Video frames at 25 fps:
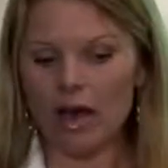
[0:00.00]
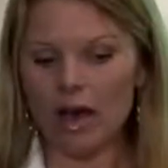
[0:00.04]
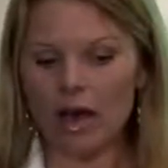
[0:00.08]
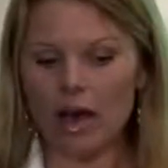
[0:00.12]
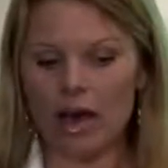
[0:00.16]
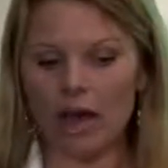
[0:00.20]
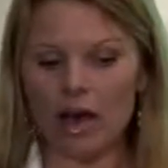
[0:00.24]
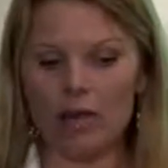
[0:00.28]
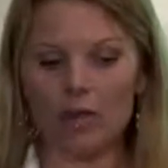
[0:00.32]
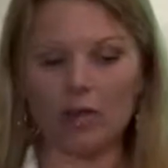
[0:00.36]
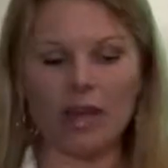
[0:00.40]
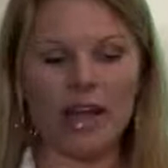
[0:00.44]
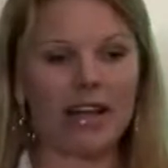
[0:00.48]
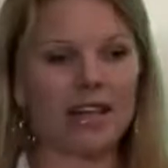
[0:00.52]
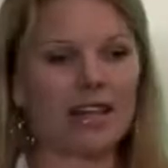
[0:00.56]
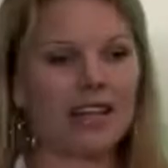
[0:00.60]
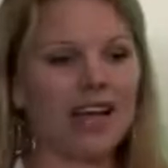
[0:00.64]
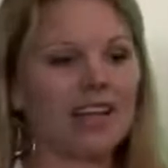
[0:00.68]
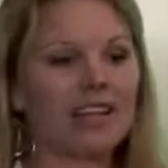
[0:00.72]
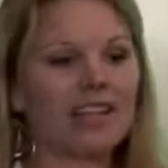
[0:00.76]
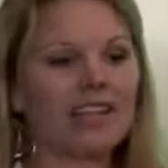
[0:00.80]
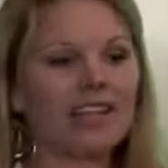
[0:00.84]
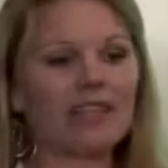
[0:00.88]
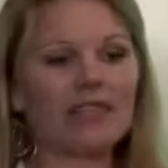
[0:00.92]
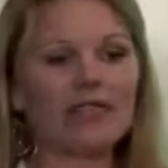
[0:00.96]
And
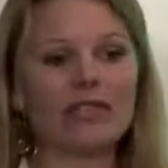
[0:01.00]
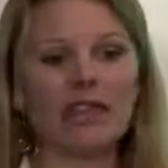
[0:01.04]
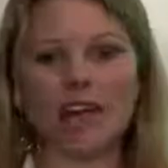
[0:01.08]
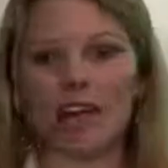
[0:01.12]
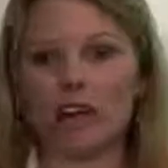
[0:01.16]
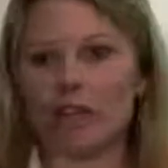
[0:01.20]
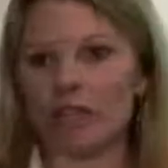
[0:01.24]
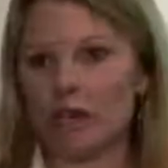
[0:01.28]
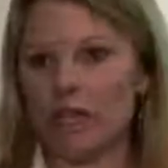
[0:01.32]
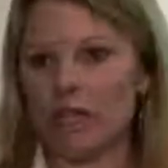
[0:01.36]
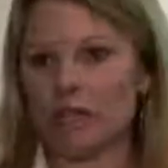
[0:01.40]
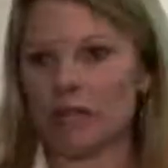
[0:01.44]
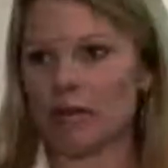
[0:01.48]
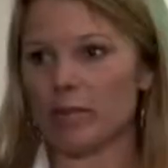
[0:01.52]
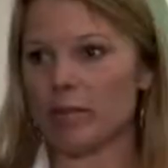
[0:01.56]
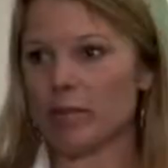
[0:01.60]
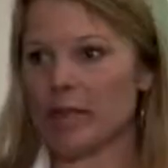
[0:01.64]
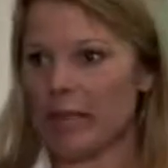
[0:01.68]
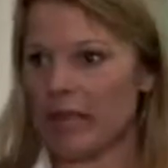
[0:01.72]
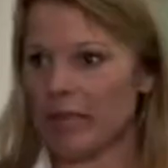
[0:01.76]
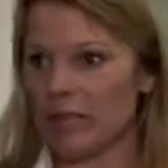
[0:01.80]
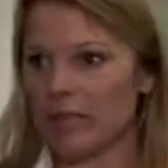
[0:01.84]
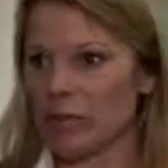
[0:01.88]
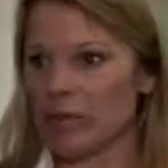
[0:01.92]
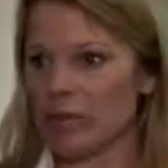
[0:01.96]
then the environmental
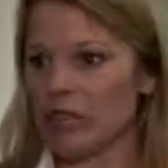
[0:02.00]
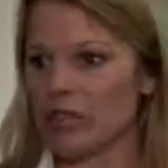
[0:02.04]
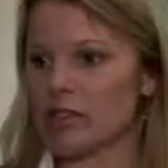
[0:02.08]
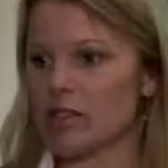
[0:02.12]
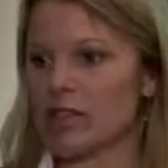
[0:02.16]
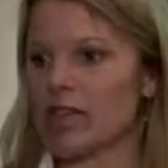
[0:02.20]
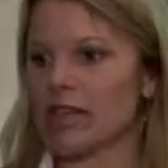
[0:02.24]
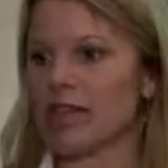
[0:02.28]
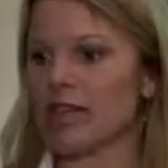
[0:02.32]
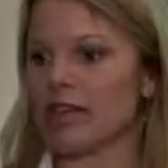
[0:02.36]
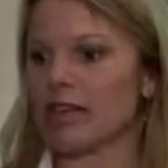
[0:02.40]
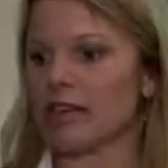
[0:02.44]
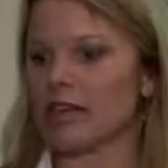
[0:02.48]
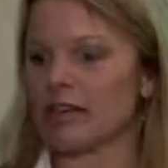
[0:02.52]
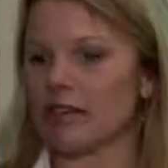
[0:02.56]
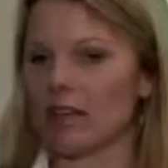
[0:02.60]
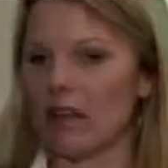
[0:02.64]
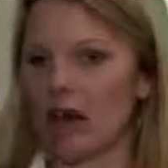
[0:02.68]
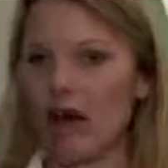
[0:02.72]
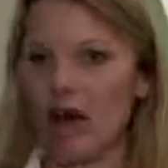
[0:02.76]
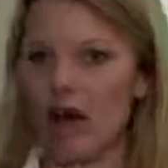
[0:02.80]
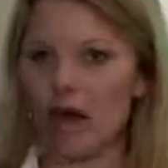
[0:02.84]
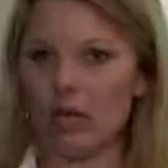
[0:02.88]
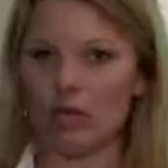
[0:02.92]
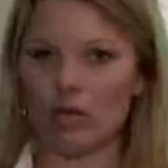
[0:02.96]
piece, which is getting a
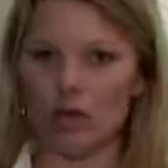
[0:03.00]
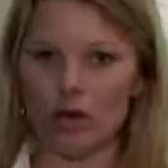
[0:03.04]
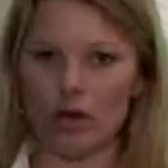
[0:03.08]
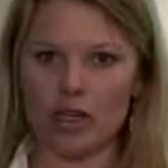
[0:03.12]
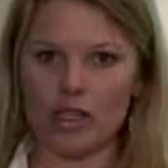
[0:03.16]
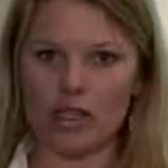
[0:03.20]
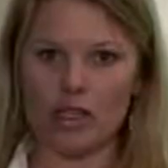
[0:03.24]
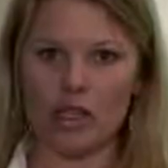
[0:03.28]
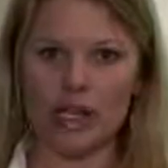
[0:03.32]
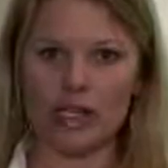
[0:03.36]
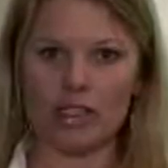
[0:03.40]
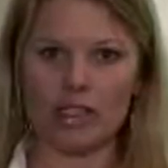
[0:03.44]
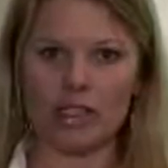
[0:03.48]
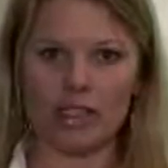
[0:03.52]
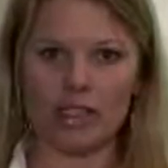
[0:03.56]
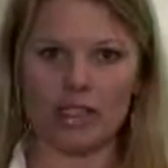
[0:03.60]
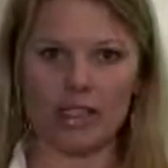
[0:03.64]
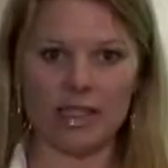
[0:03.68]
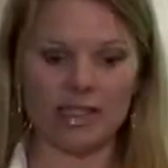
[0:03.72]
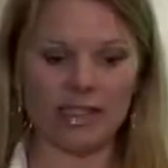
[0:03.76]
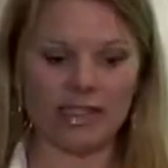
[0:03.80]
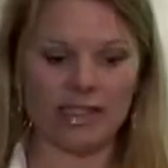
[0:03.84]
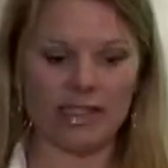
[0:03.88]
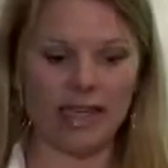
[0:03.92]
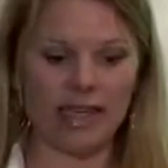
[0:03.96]
lot more attention
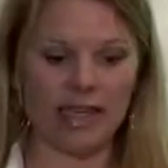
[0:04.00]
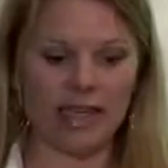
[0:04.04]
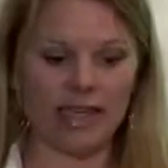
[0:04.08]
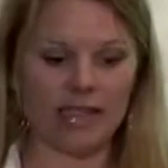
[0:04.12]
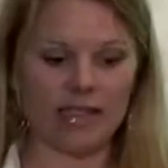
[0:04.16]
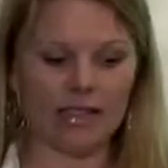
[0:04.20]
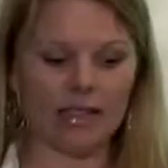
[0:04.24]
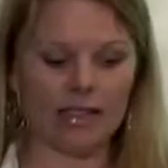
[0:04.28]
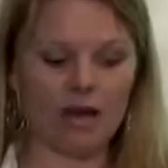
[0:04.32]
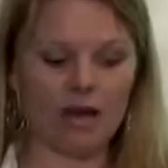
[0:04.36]
these days.